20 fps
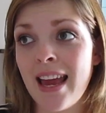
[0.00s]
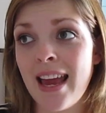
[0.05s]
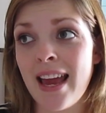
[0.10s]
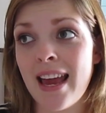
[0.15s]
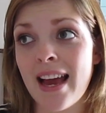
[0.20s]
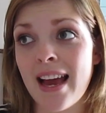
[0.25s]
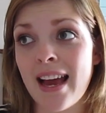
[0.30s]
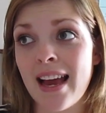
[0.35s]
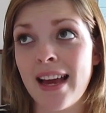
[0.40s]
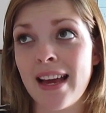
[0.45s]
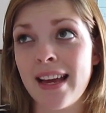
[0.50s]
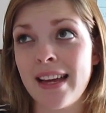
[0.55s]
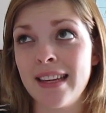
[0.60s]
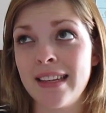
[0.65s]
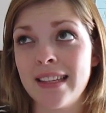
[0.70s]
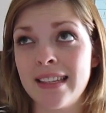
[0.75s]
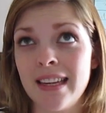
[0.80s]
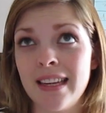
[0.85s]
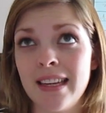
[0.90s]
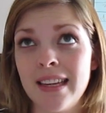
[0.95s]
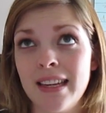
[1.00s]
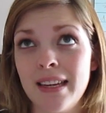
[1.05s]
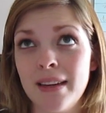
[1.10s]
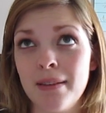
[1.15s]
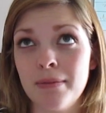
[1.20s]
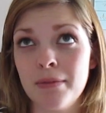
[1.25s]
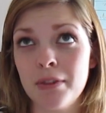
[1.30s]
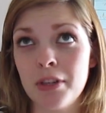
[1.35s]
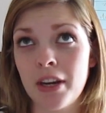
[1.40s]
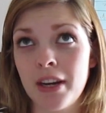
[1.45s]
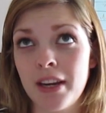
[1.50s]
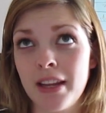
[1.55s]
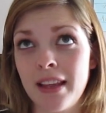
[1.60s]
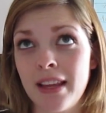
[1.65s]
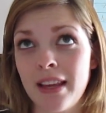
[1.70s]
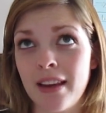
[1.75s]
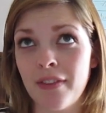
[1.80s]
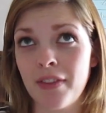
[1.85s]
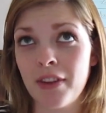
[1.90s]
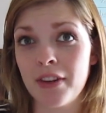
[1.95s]
and I'm trying to
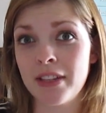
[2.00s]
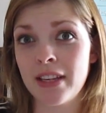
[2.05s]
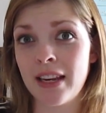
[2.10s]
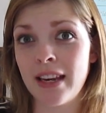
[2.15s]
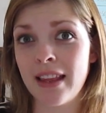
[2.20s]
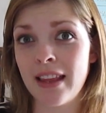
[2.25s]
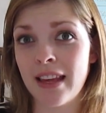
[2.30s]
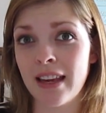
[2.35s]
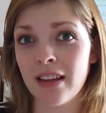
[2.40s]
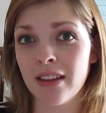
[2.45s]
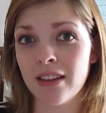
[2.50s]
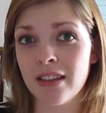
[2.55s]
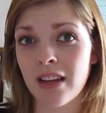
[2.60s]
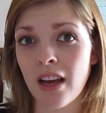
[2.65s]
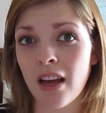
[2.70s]
think if there's anything else.